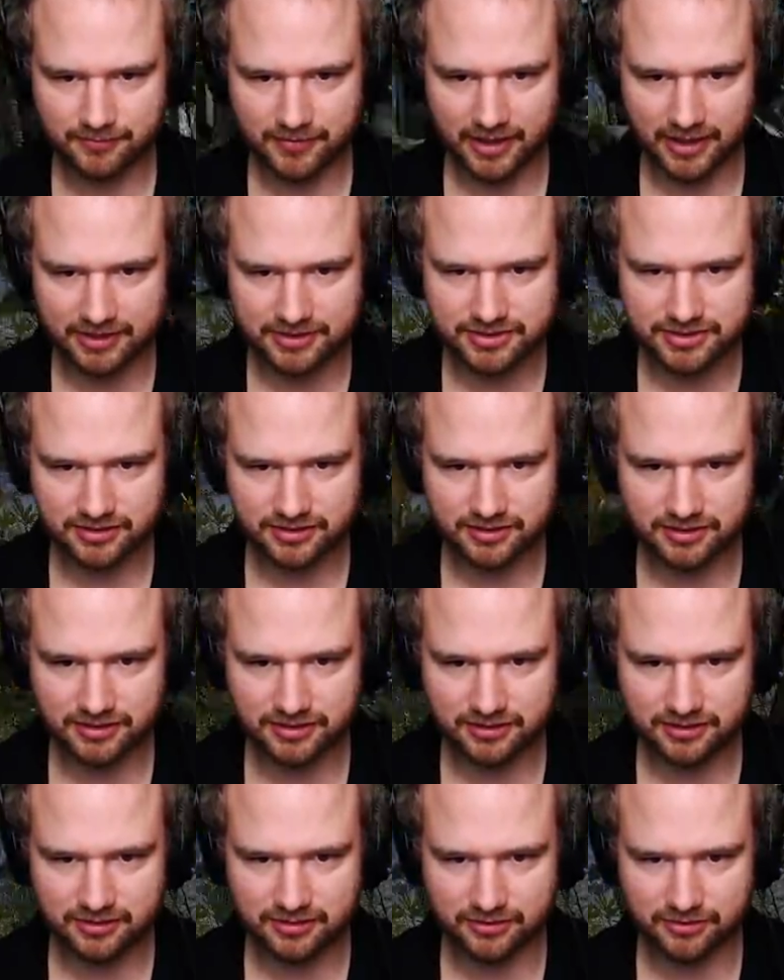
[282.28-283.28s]

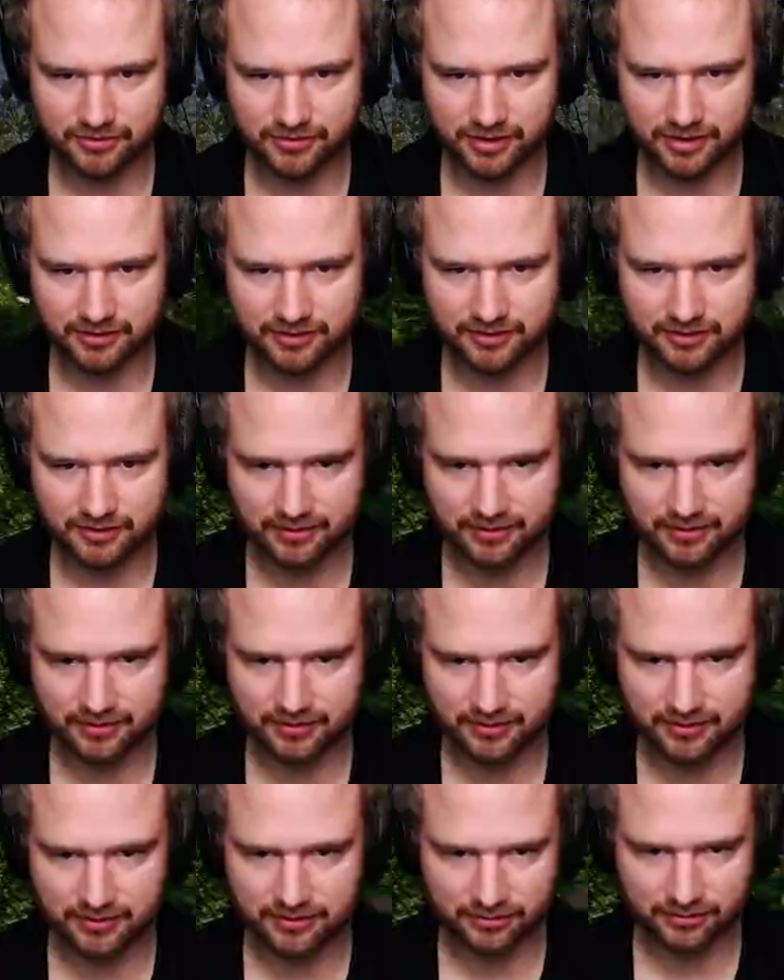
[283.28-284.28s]
Actually, go right
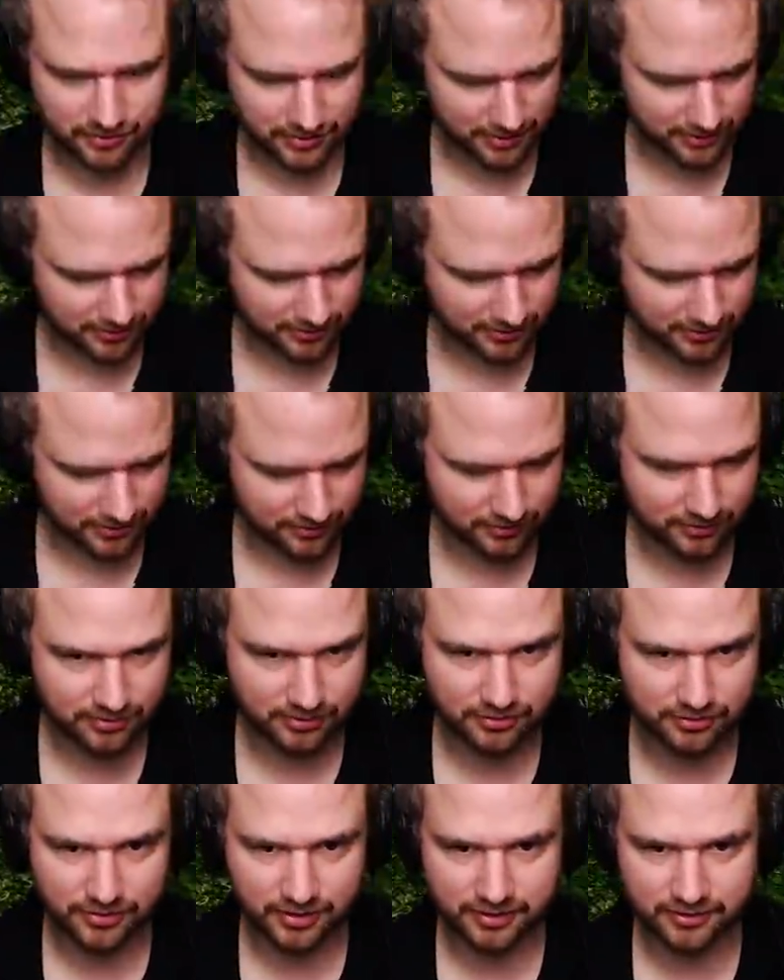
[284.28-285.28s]
there, and go right
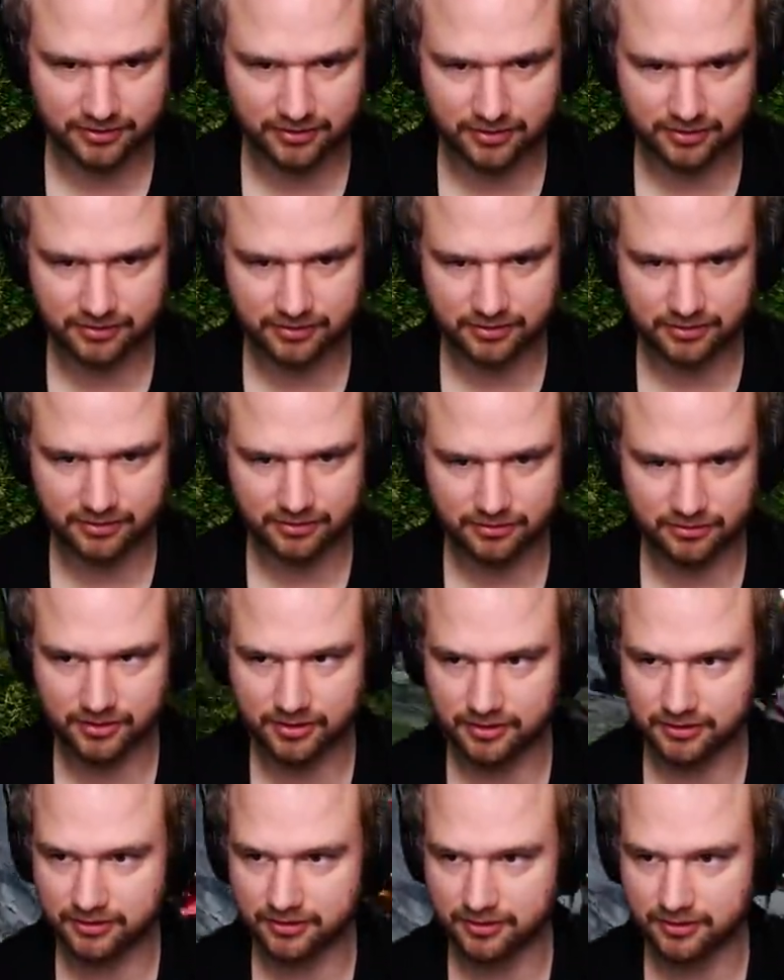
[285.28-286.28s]

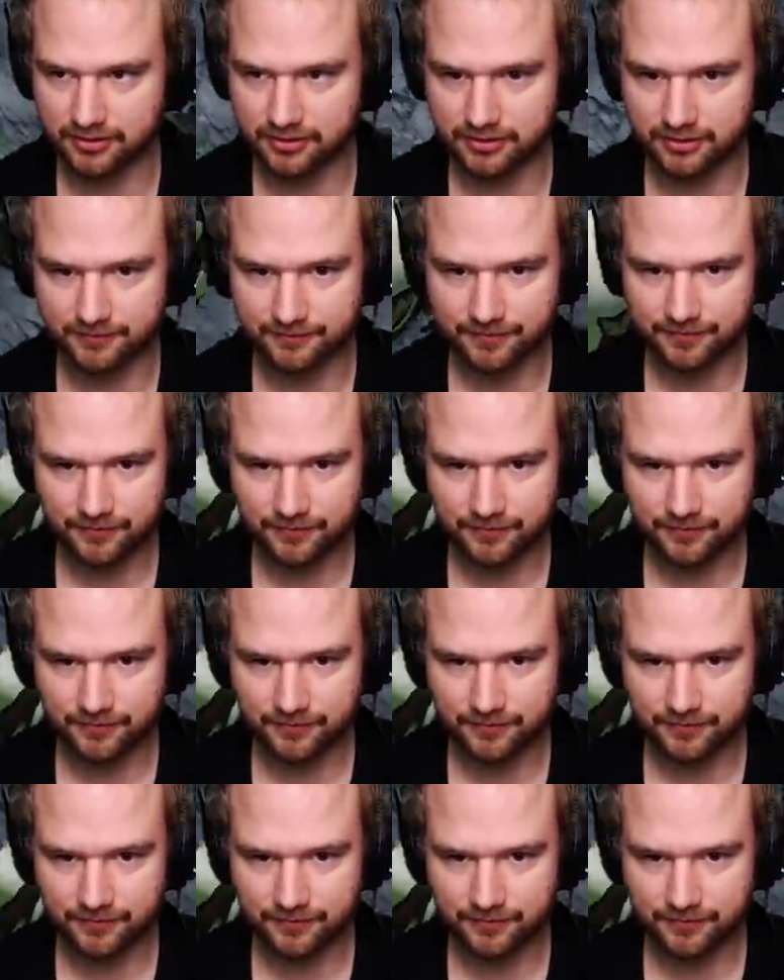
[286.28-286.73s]
there.